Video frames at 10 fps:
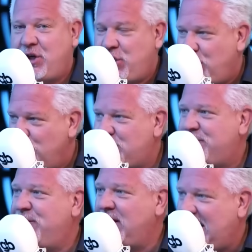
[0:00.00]

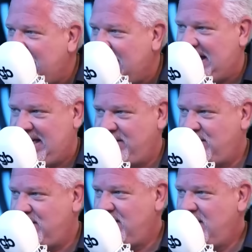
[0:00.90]
useful
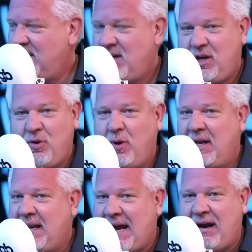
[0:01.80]
idiots. Mm. You
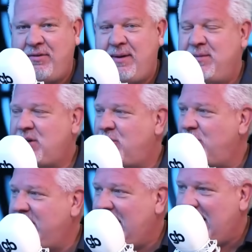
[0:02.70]
allow them to
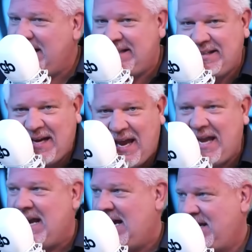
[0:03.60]
create
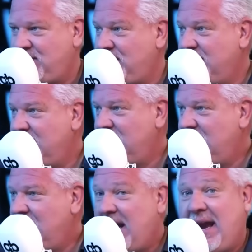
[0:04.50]
chaos.
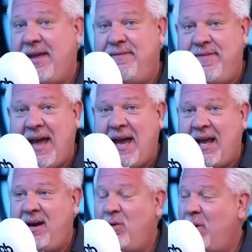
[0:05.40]
And
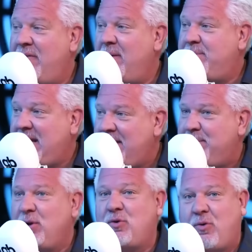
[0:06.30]
then when the
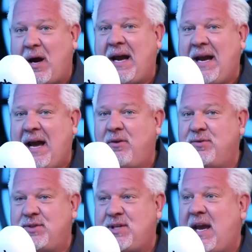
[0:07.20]
people cry
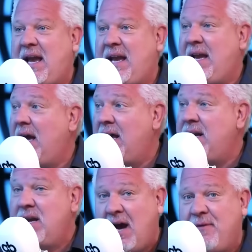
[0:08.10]
out and say,
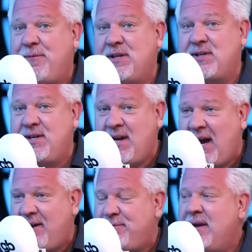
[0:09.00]
enough is
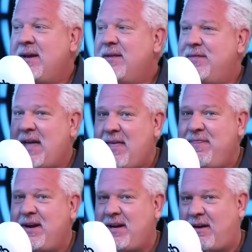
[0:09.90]
enough,
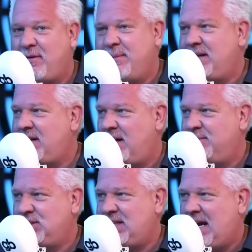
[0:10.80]
then the government
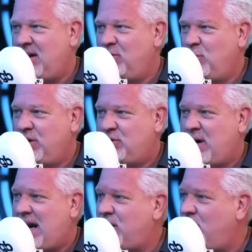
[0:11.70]
comes down with
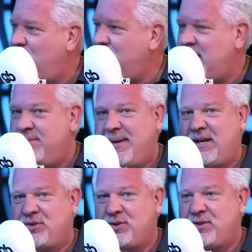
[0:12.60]
draconian
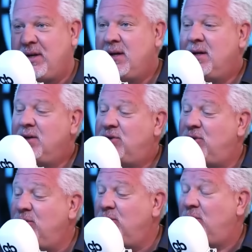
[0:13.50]
measures
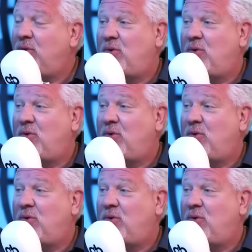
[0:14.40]
to